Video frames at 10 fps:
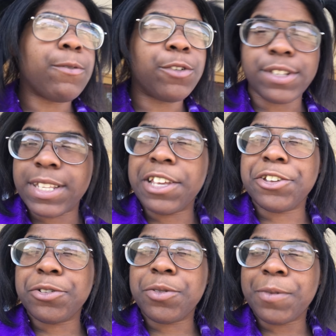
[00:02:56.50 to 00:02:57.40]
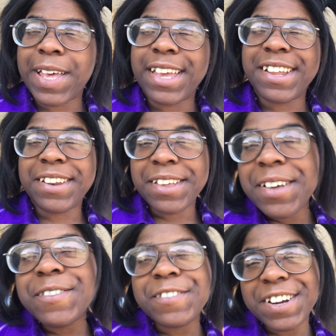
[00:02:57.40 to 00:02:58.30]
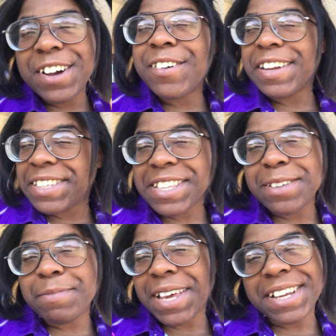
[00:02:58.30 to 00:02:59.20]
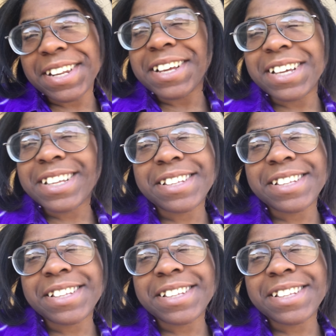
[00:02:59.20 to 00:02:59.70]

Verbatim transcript: We'll see you when we're going to the picnic.